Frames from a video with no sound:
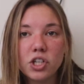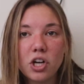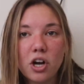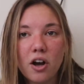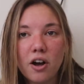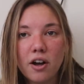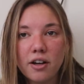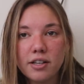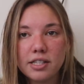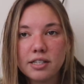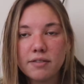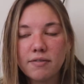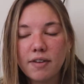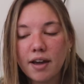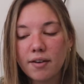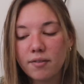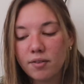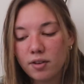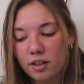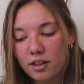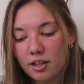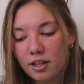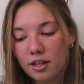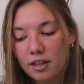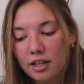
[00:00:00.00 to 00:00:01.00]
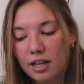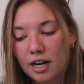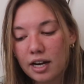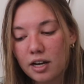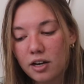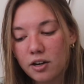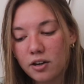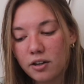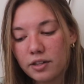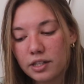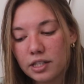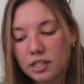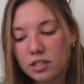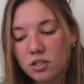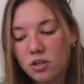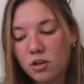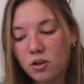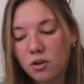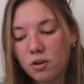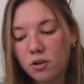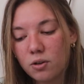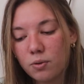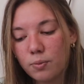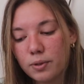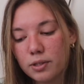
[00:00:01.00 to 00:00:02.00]
cost of everything that I got in this
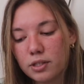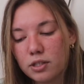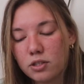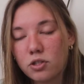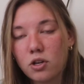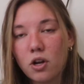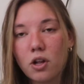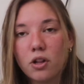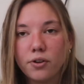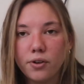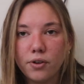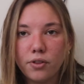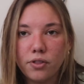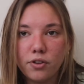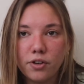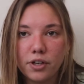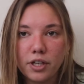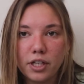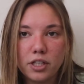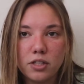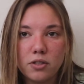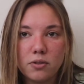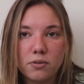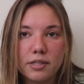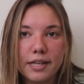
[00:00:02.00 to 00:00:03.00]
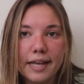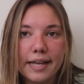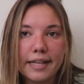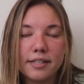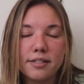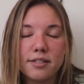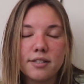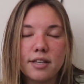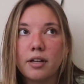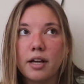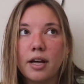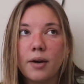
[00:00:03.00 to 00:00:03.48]
haul was a dollar and thirty-two cents.